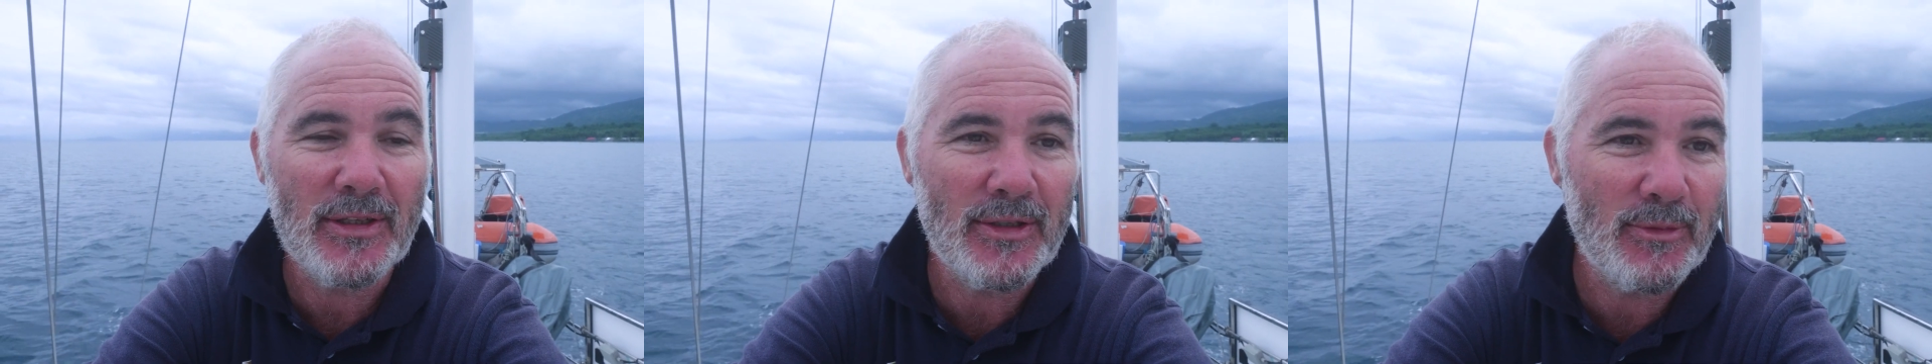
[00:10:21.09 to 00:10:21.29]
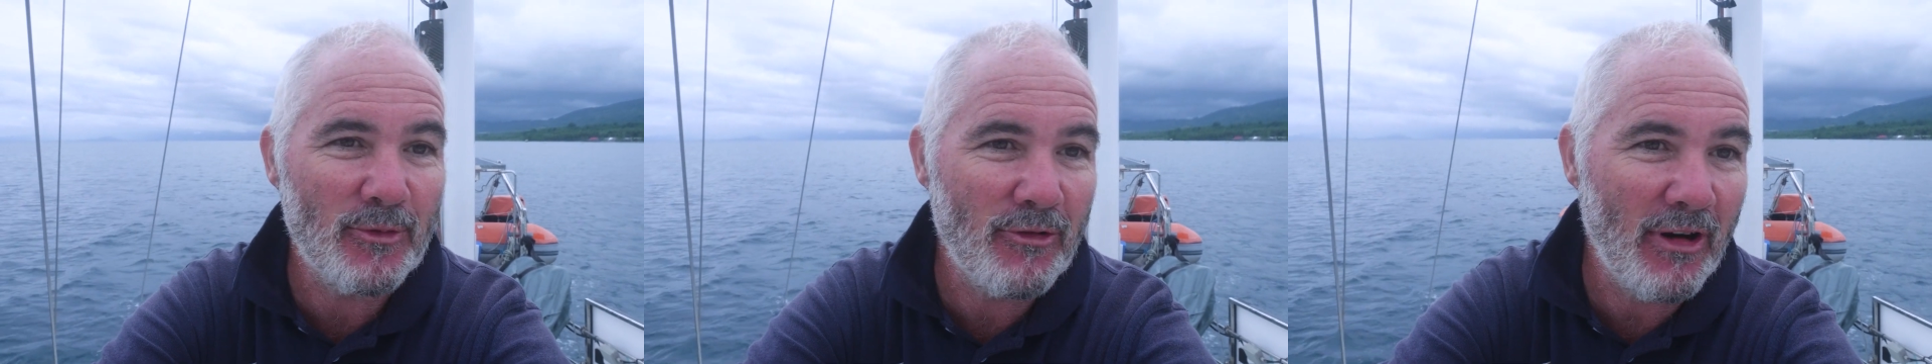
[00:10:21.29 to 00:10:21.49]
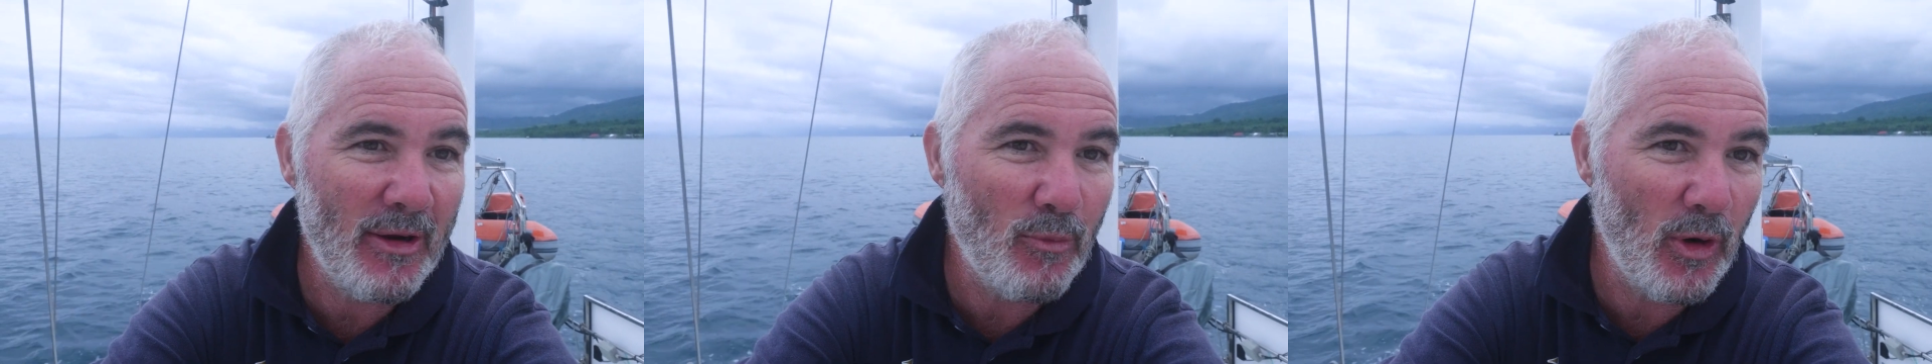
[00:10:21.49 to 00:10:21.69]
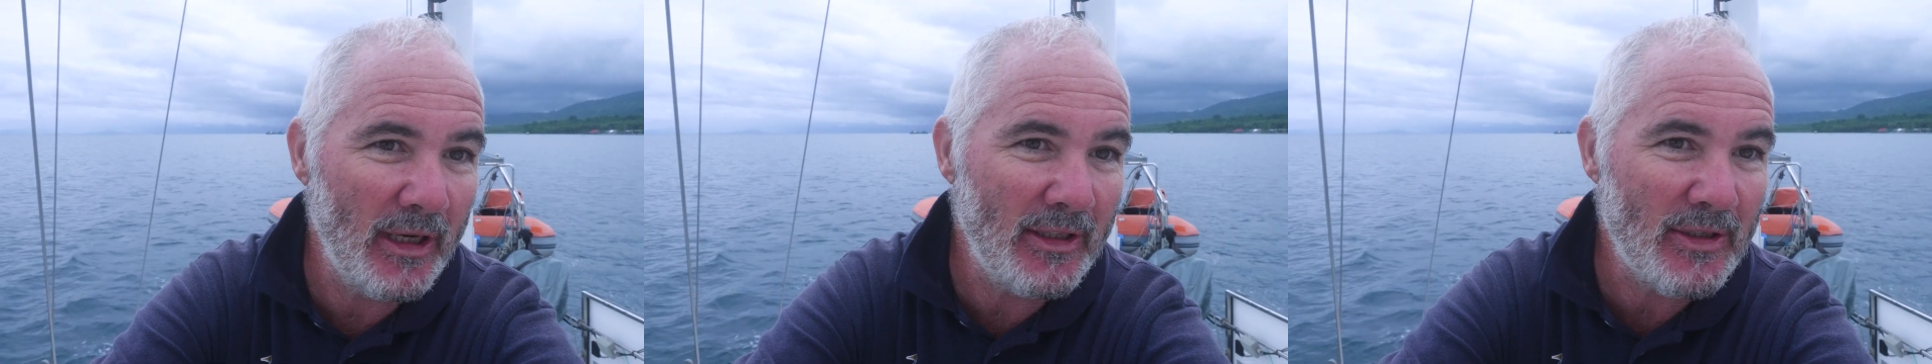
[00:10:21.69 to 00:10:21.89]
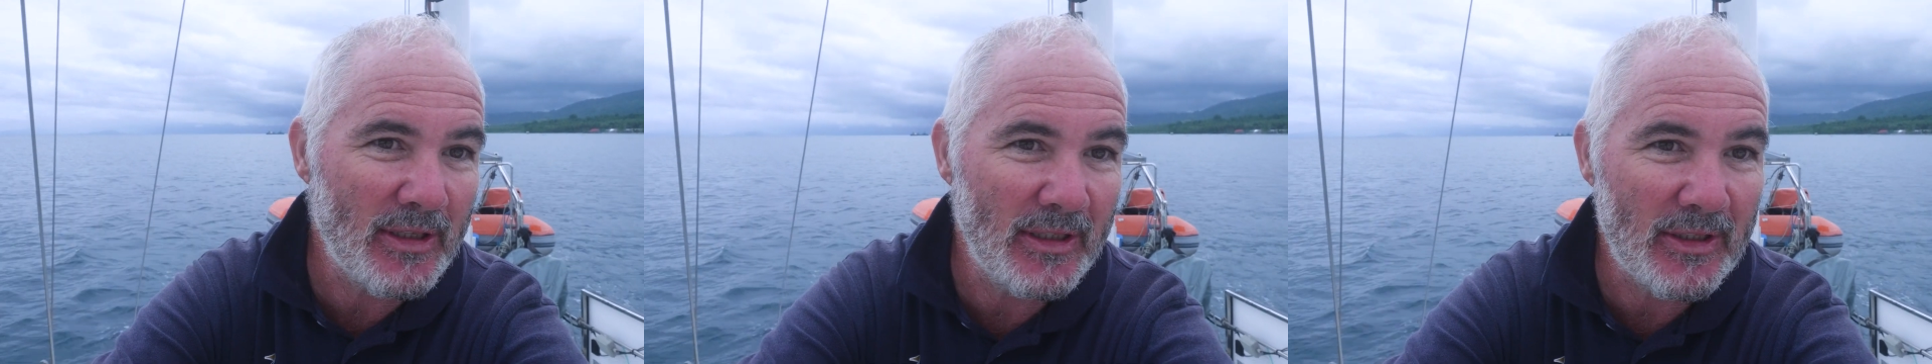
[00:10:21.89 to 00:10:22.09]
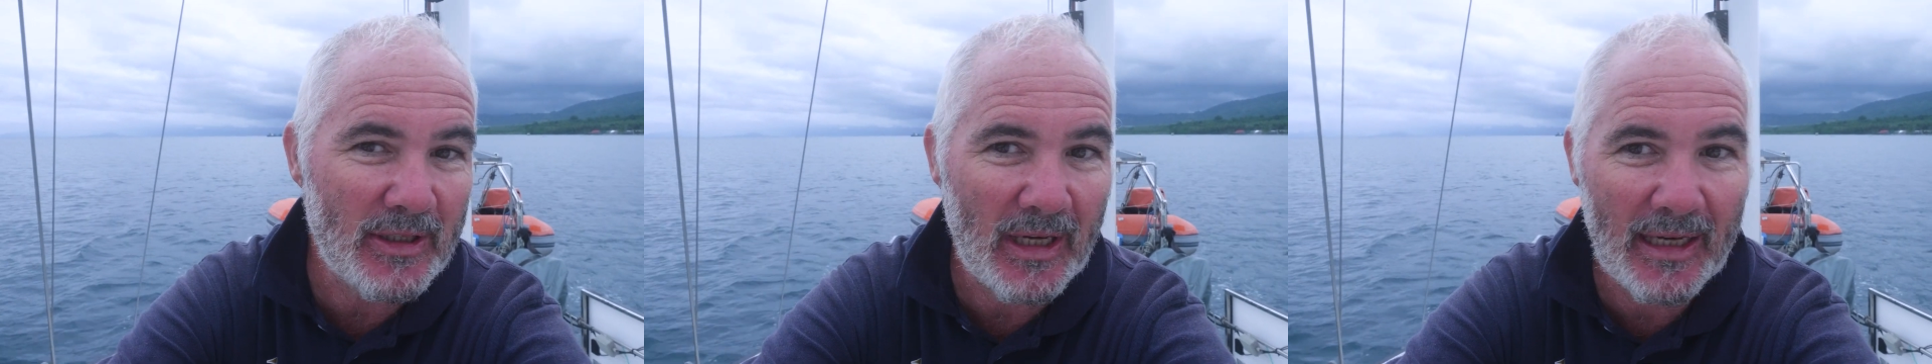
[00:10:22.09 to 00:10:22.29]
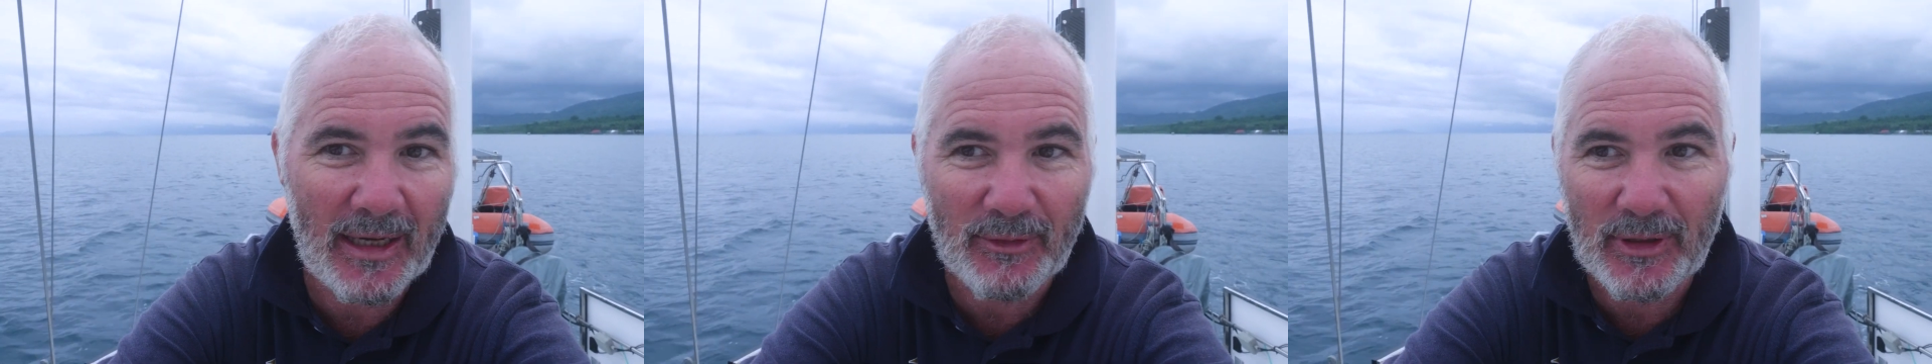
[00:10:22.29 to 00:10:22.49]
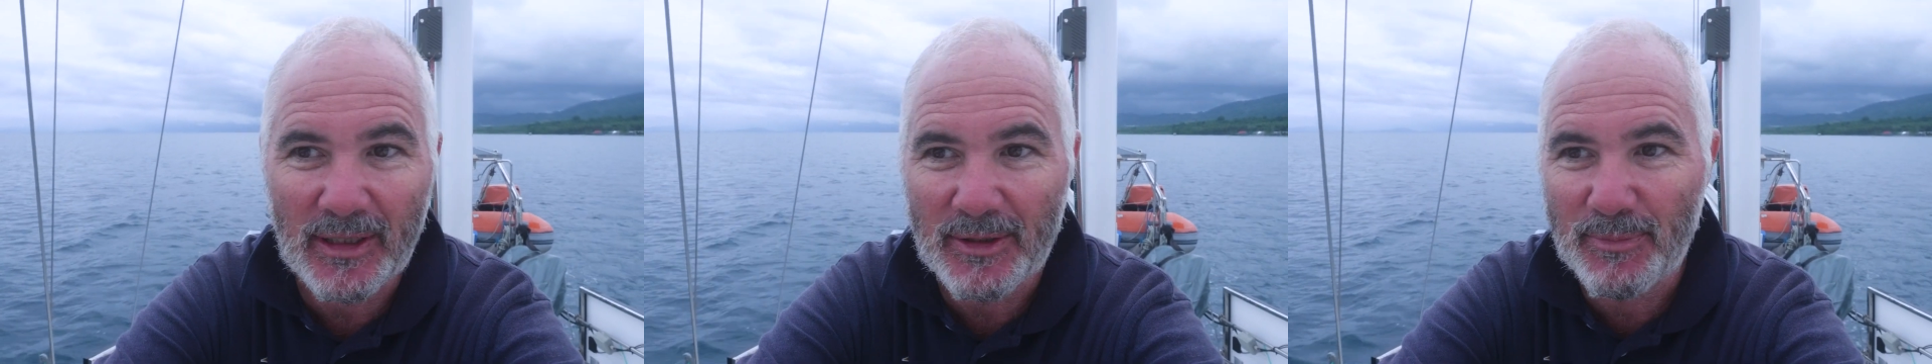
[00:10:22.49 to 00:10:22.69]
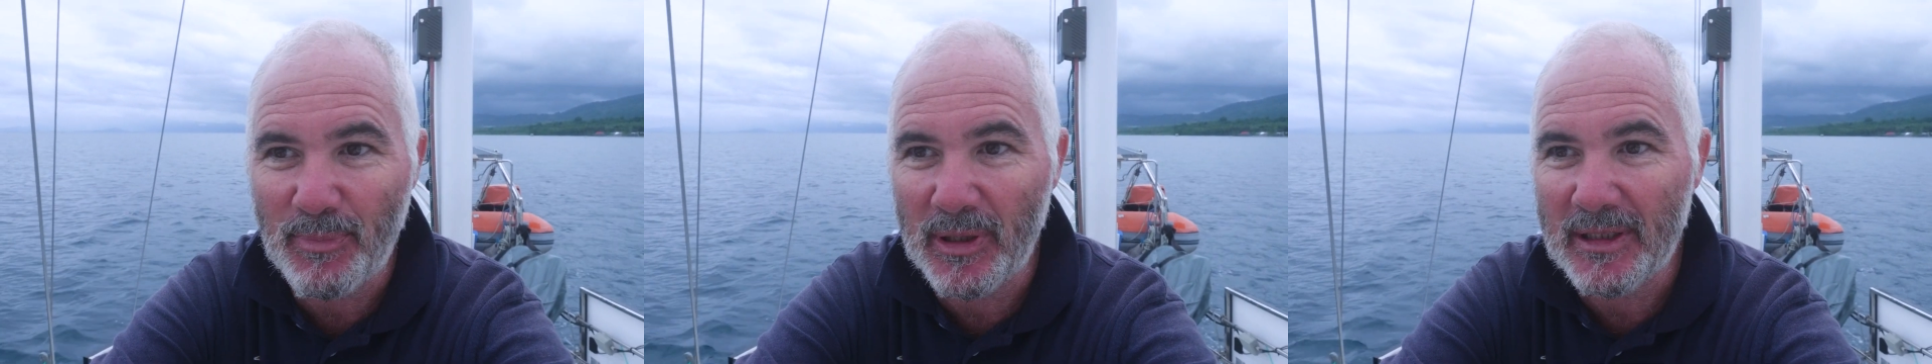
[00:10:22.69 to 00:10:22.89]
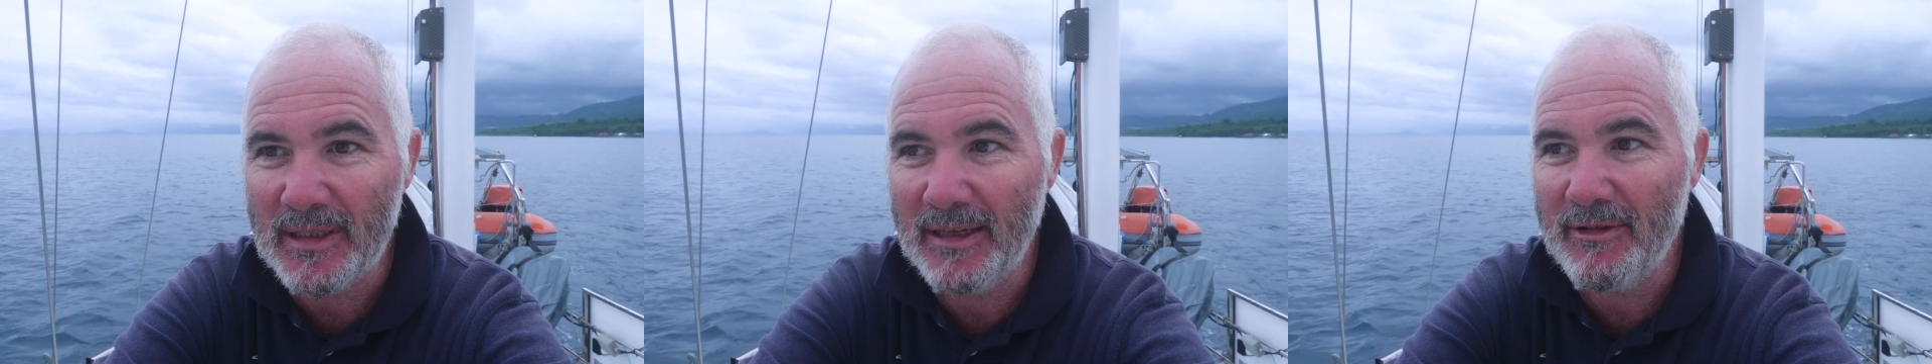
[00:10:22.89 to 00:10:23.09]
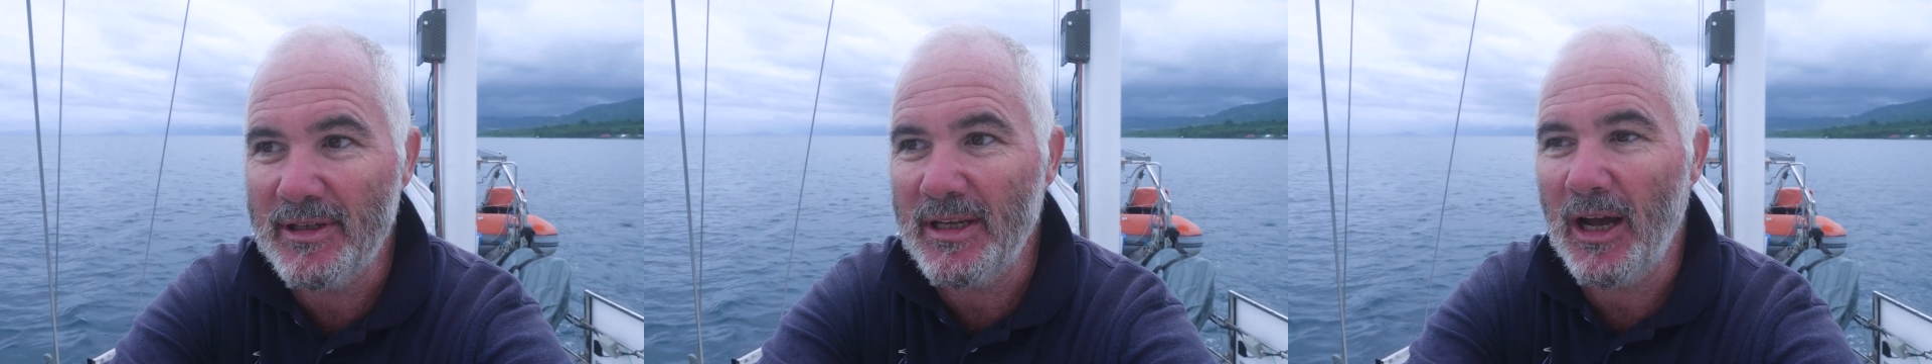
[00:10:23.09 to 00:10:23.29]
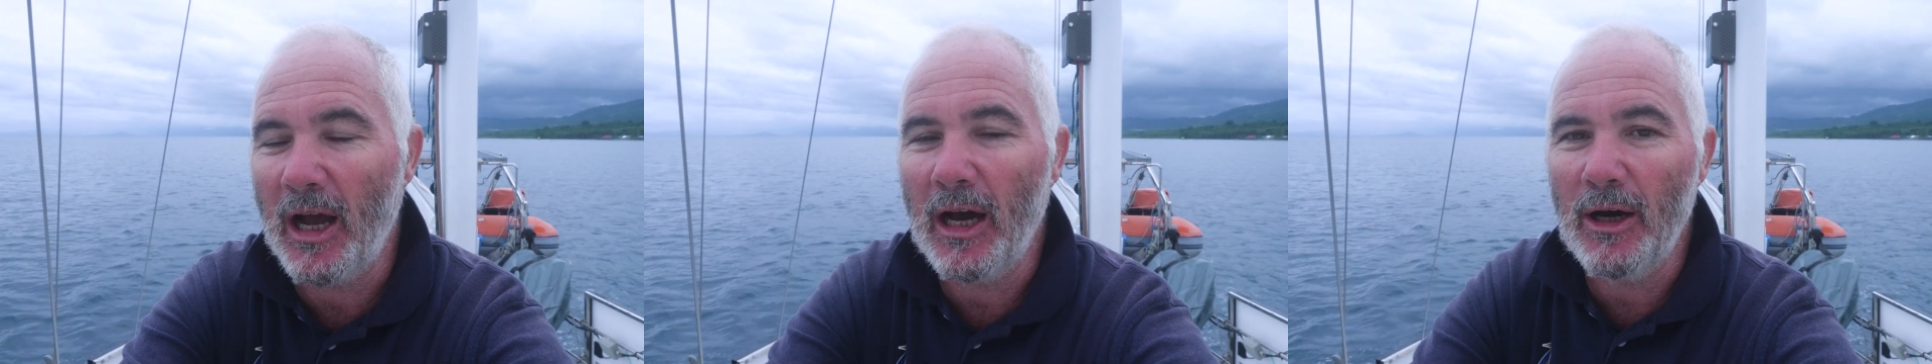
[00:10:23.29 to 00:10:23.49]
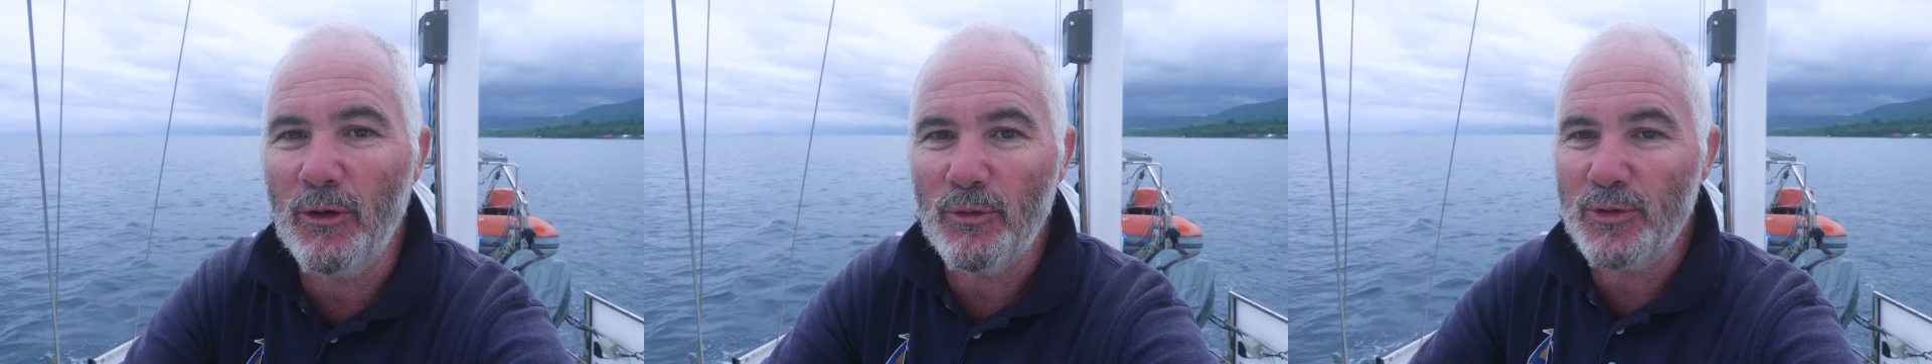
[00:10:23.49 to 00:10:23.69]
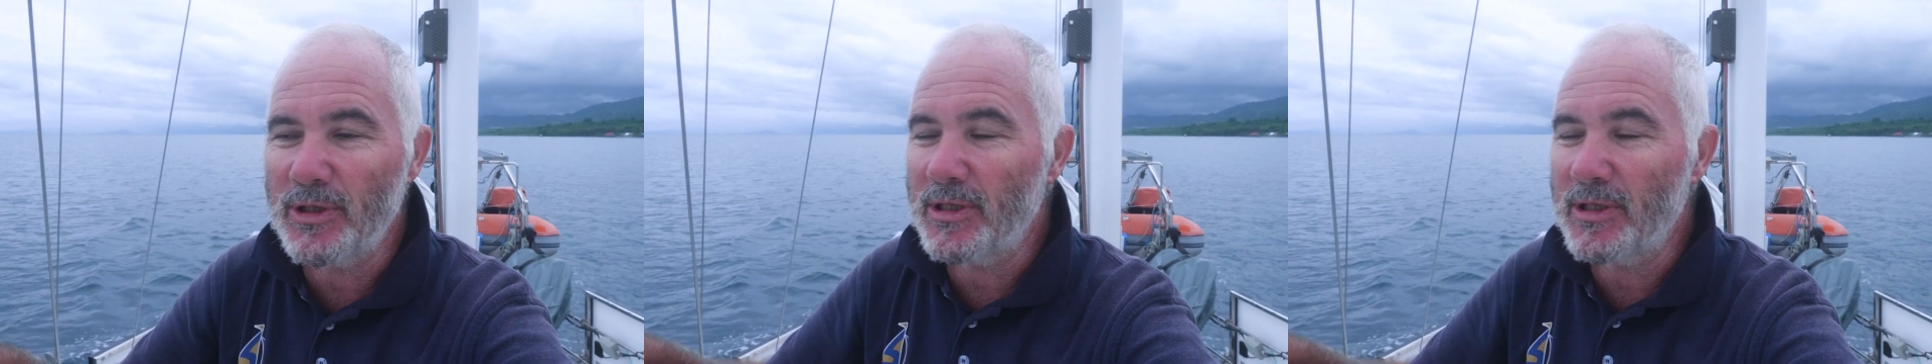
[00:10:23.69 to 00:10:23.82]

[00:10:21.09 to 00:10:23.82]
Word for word: There's some great winds and it's cloudless, but there is a whole